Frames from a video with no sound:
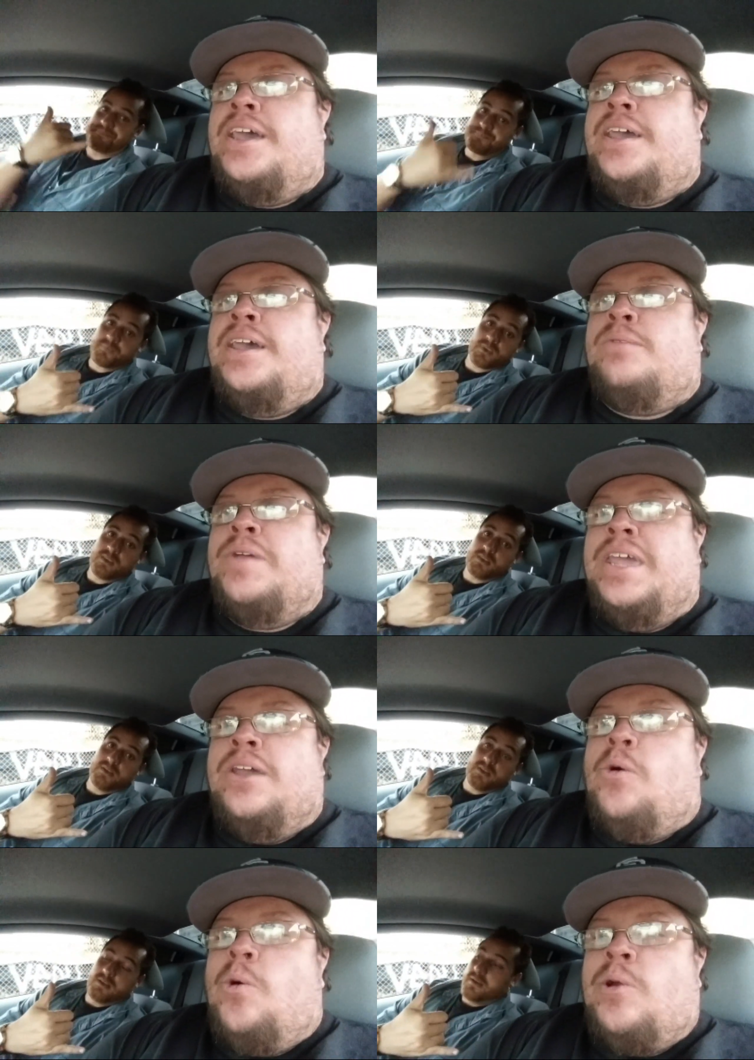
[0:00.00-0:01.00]
Speaker 1: and
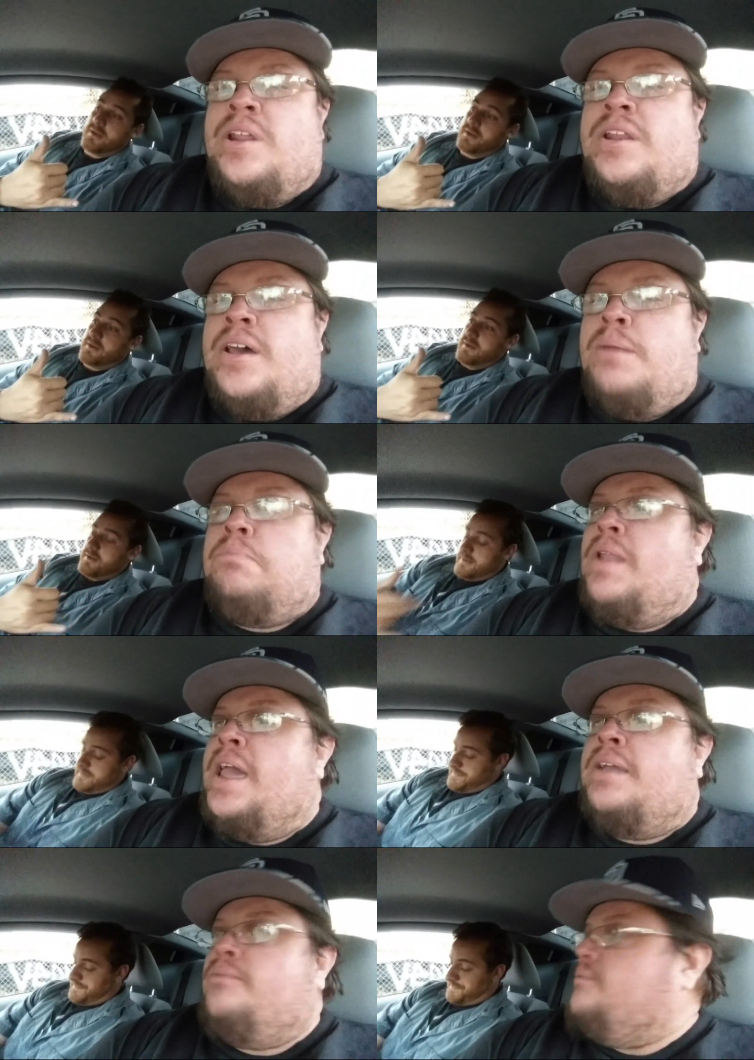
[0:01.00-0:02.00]
we hoarded up
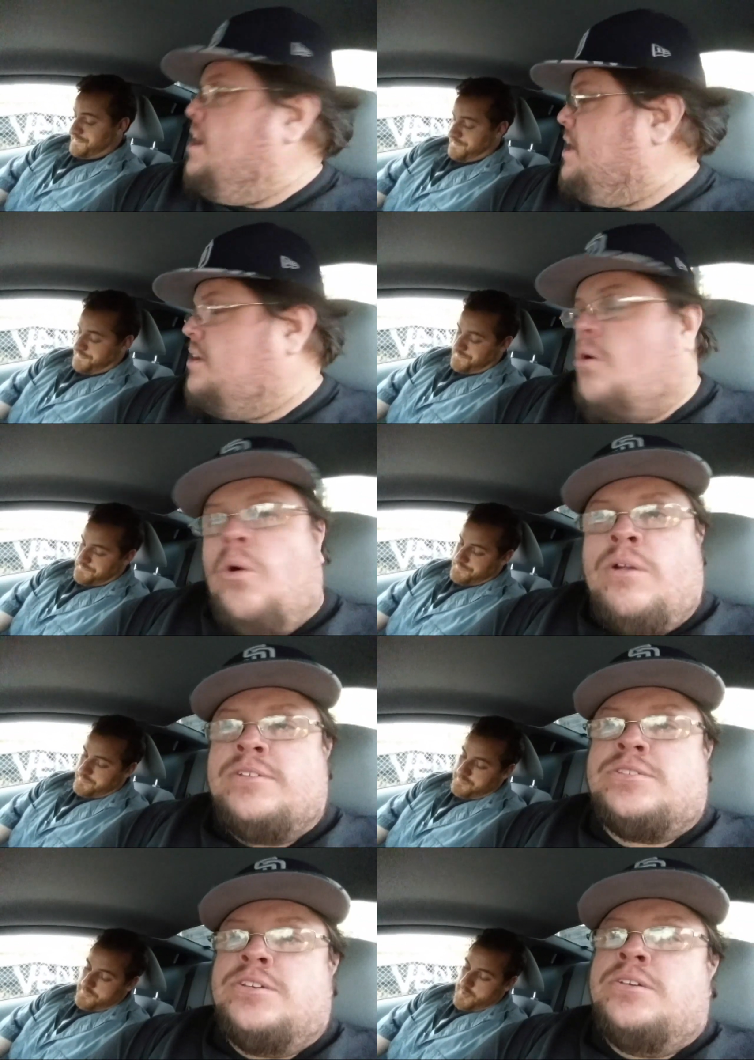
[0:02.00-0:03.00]
like fucking
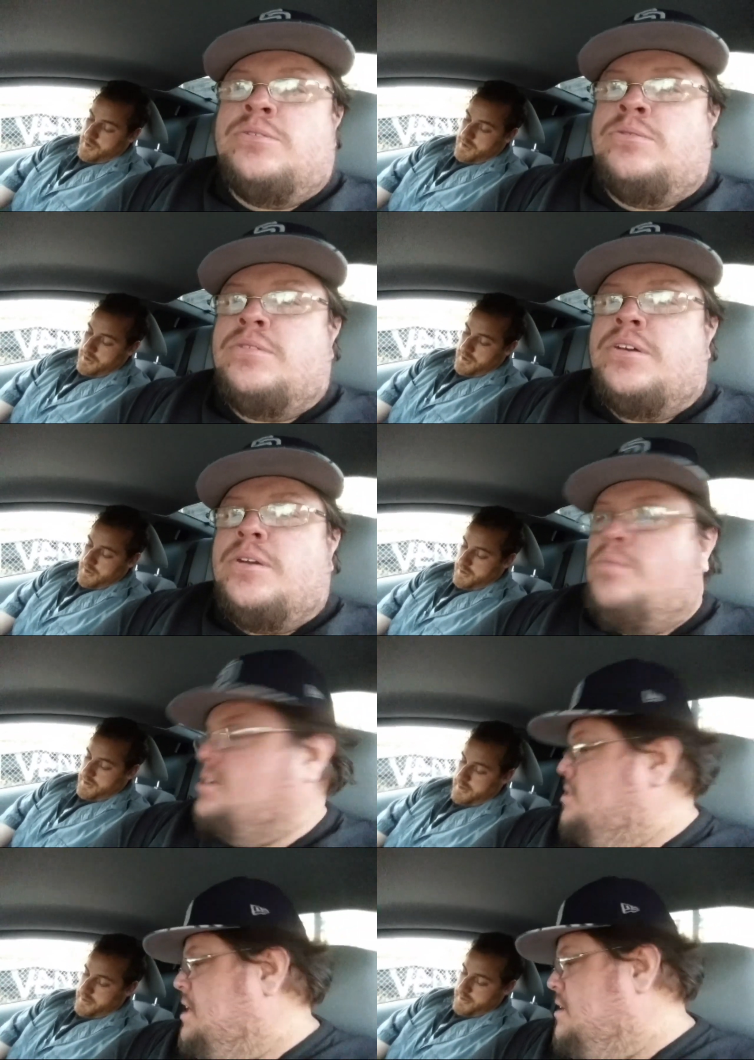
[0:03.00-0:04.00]
hoarders do.
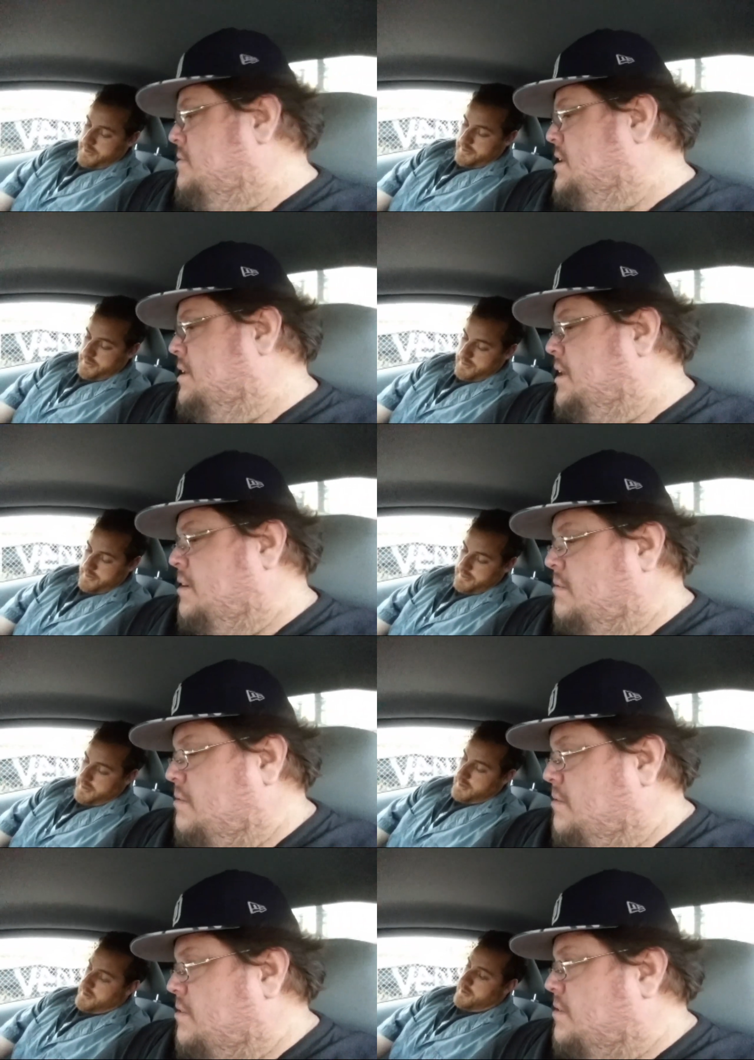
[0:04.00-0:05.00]
What'd you get over there, Leo?
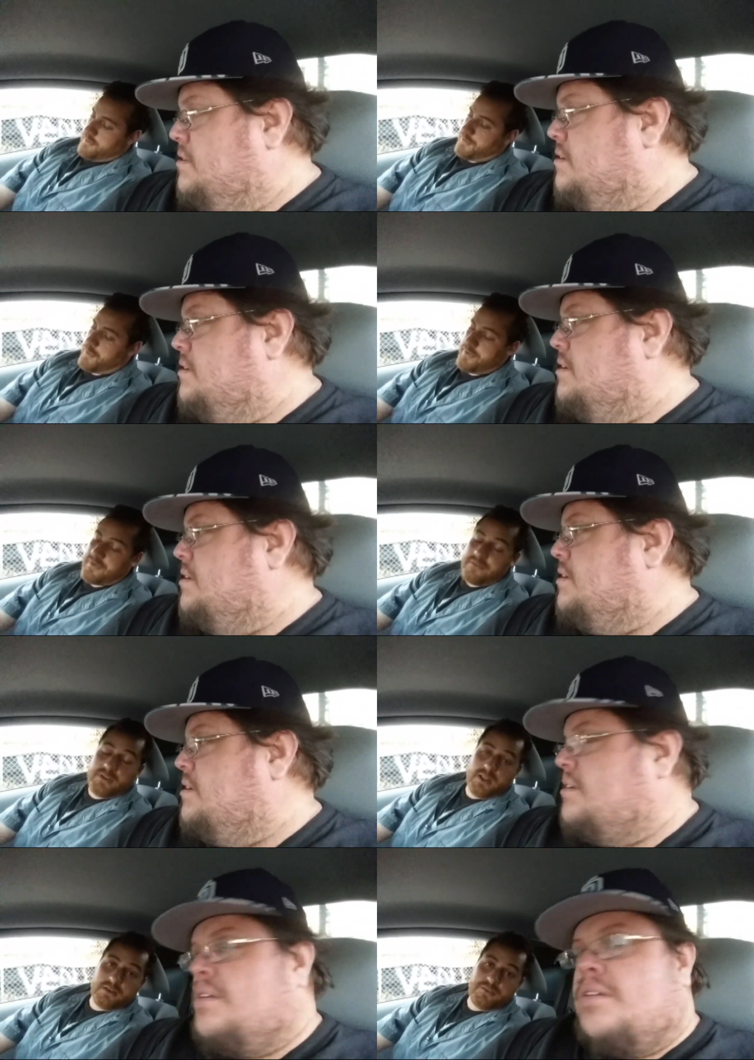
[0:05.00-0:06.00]
Speaker 2: For
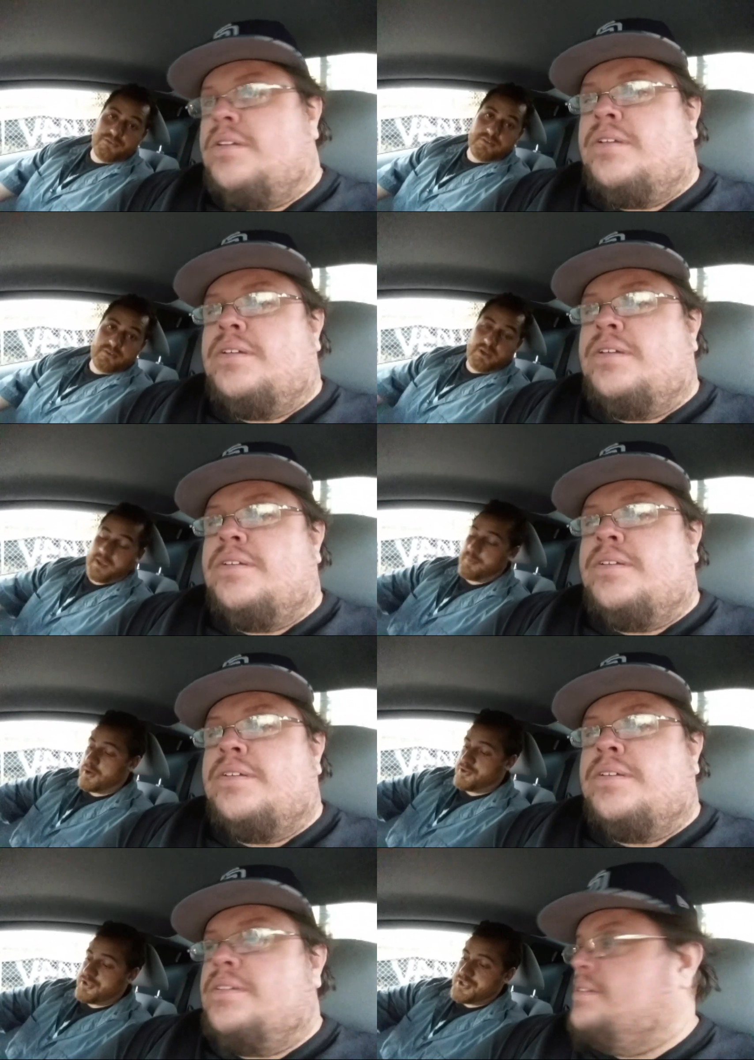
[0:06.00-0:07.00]
$45, I
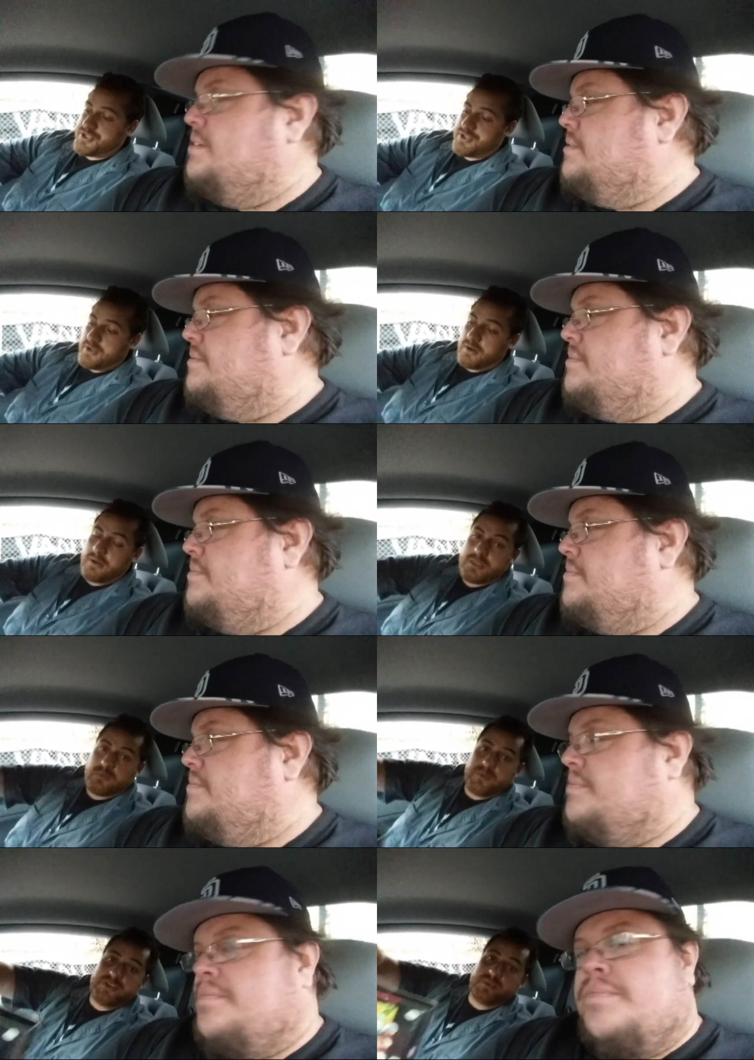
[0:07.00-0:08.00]
purchased
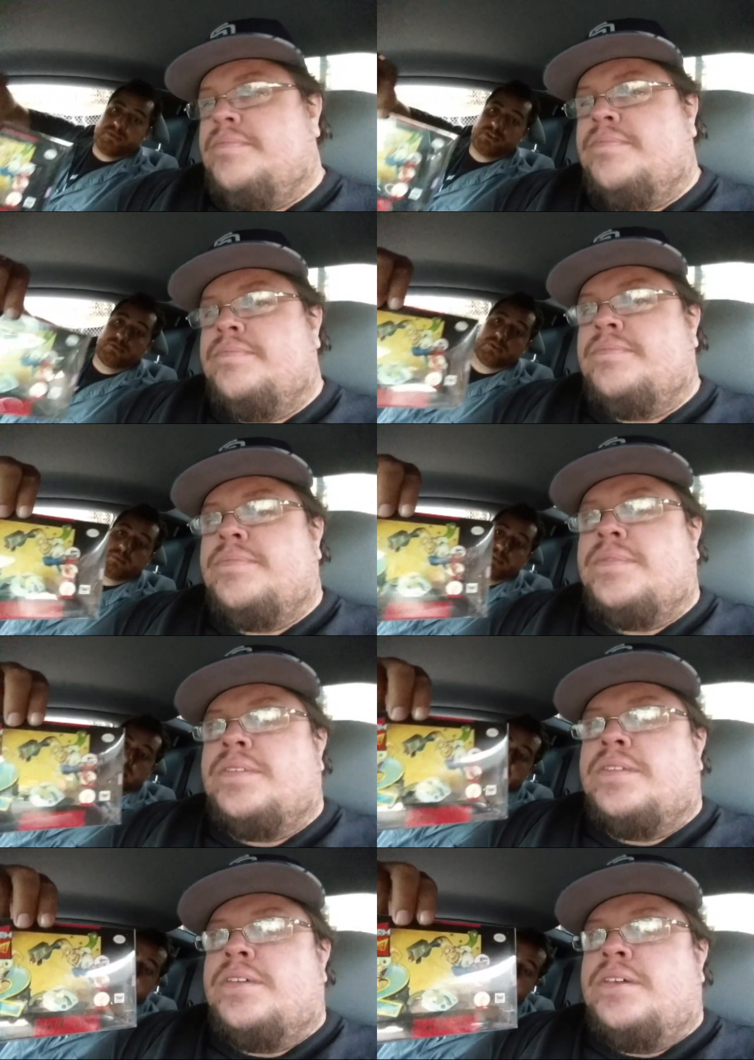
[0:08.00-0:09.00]
Earthworm Jim 2
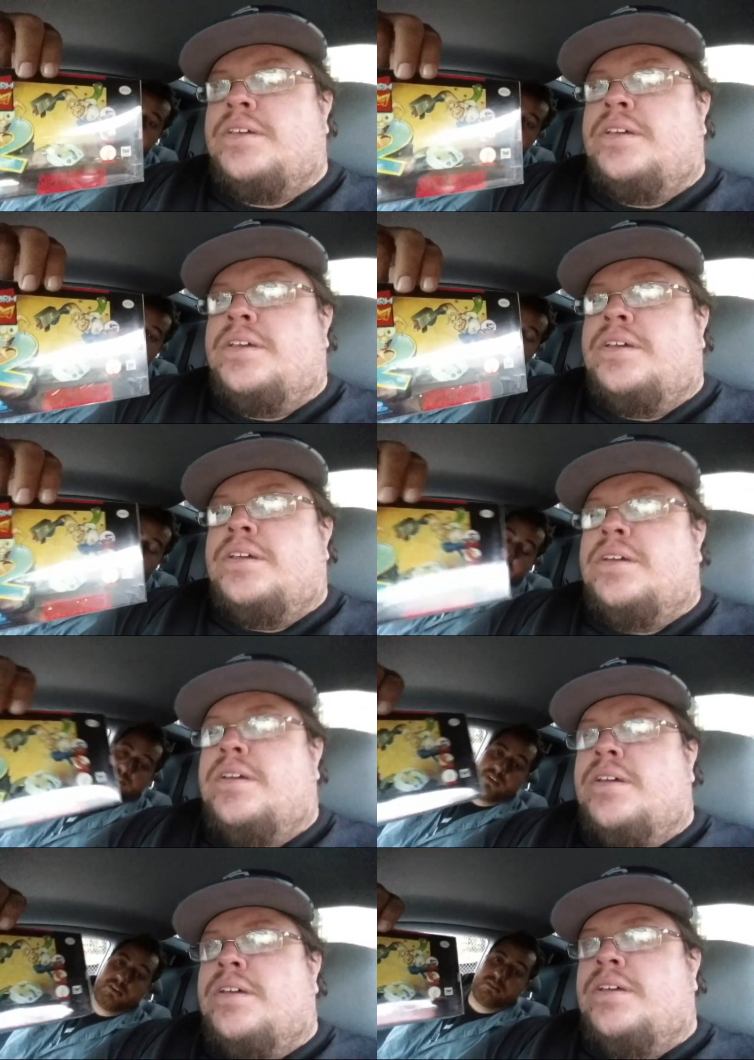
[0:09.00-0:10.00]
complete for the Super
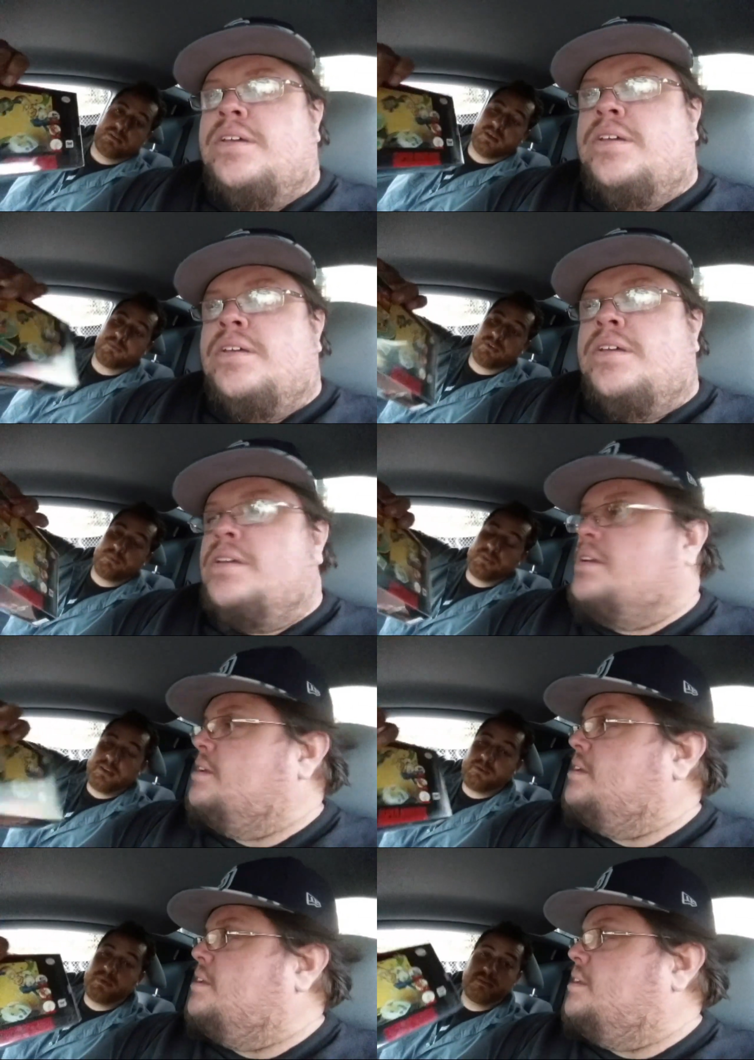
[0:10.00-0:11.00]
Nintendo. It comes
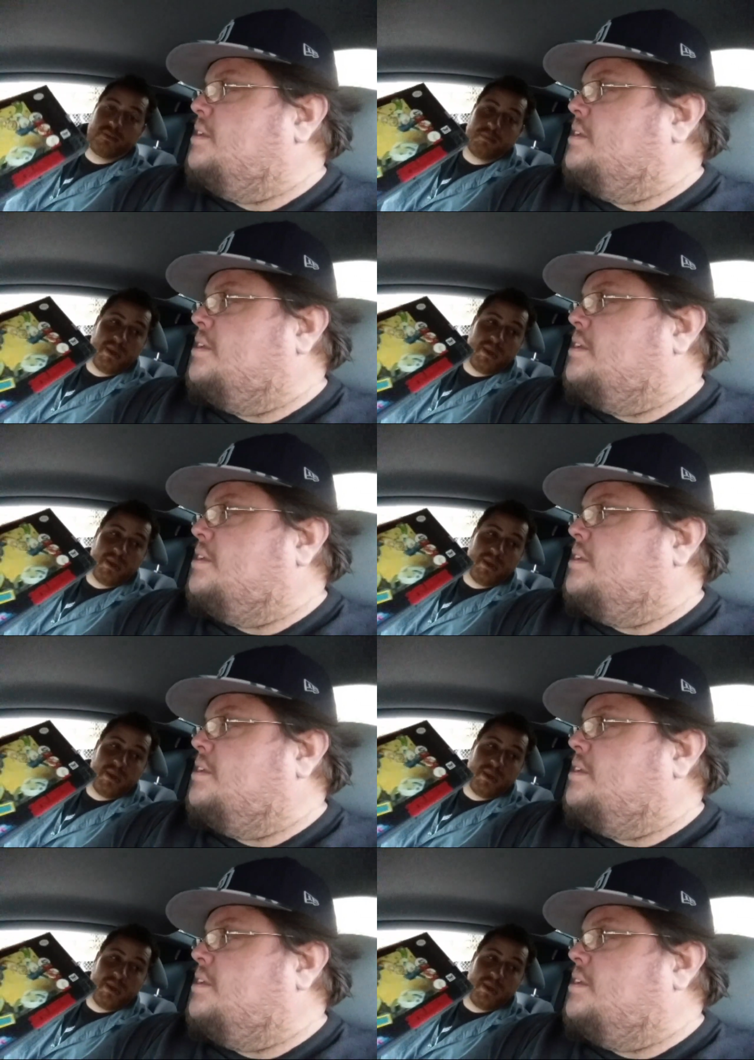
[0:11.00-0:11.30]
complete with